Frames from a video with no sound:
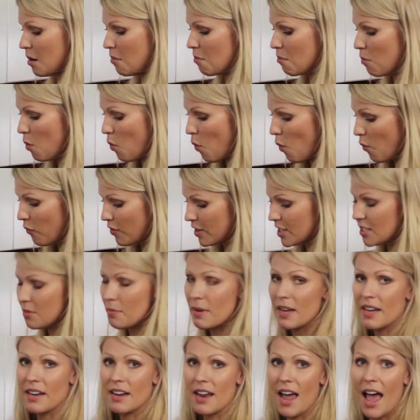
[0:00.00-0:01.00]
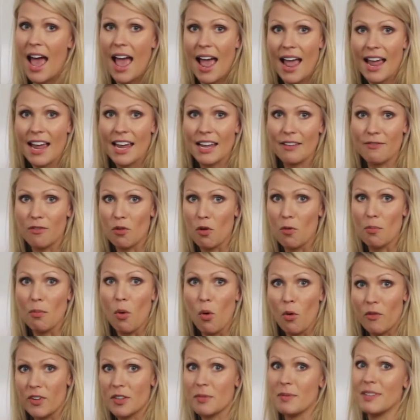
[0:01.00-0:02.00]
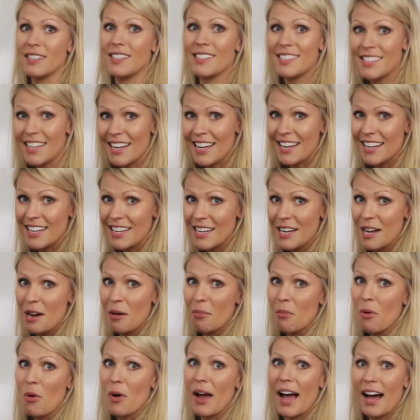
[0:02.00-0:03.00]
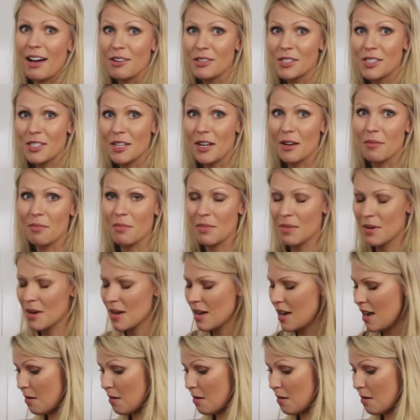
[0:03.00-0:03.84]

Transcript: more vitamin A, more vitamin C, more calcium,